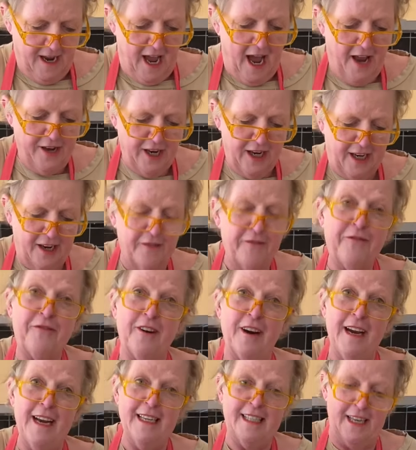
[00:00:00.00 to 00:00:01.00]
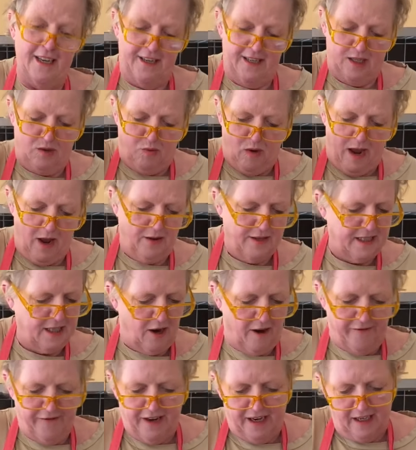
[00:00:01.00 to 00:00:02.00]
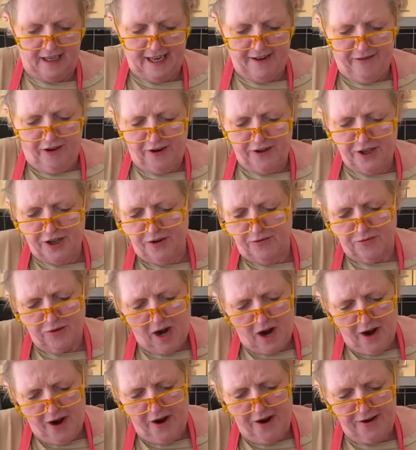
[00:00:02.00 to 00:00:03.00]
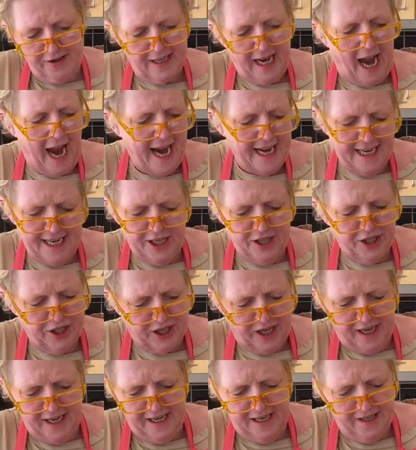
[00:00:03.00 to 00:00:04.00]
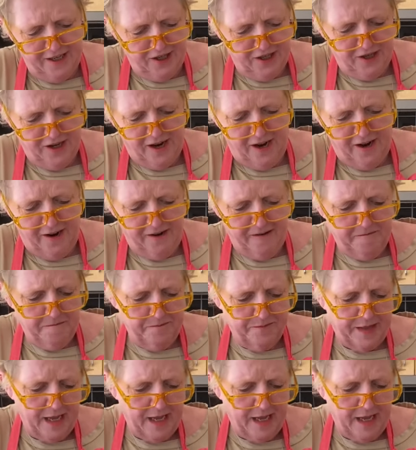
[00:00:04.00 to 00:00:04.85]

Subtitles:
And you can freeze it as well. So if you live on your own, Katie Sheehan, you know,